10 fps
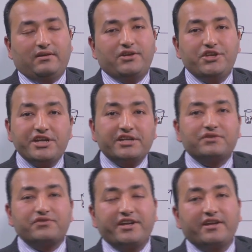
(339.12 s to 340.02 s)
near the
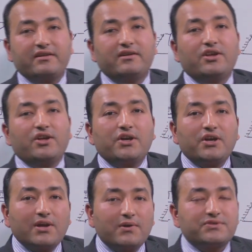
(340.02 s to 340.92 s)
tree,
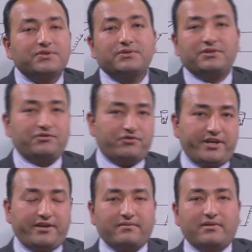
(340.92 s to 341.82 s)
close to the
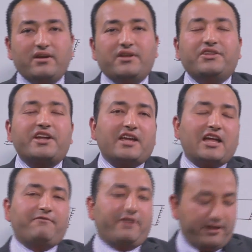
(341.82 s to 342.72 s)
tree. There
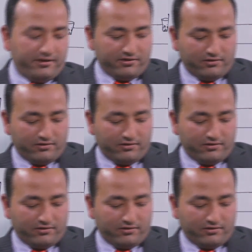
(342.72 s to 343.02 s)
can be,